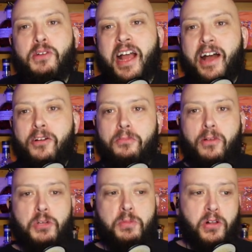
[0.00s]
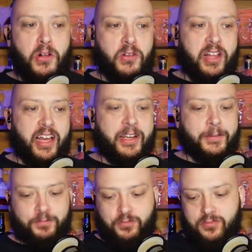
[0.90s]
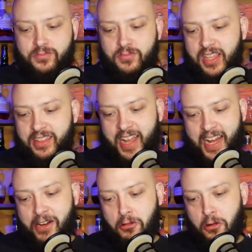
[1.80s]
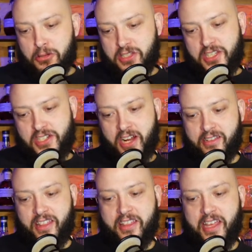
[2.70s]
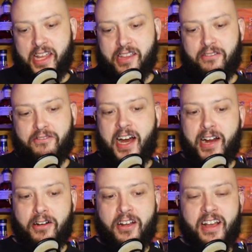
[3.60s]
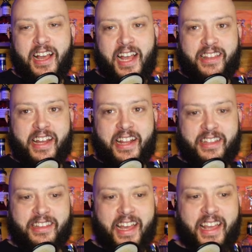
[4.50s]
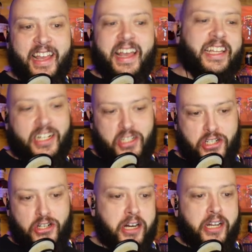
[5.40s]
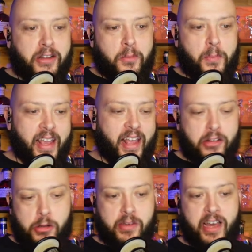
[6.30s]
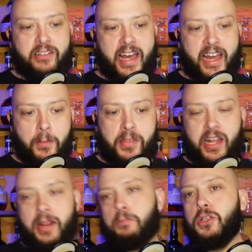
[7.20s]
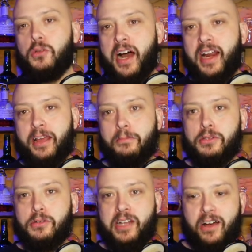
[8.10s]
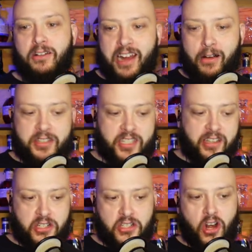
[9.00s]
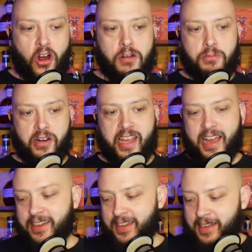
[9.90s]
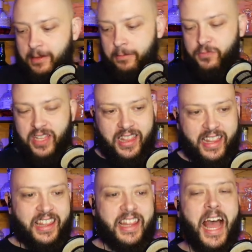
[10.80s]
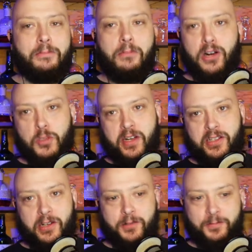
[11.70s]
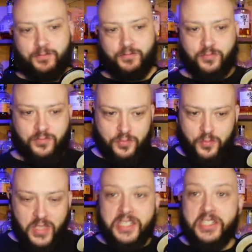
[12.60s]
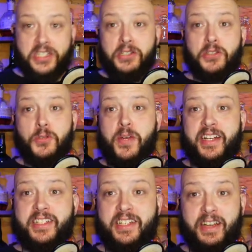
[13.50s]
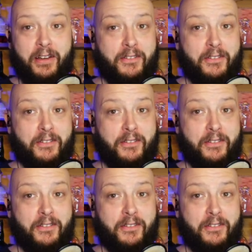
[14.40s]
brown marshmallow like the eight-year-old stuck the thing in the fire and let it light and then shook it a little bit and then you yelled at him and then he blew on it and blew it out and now it's like this charred briquette like that marshmallow still sweet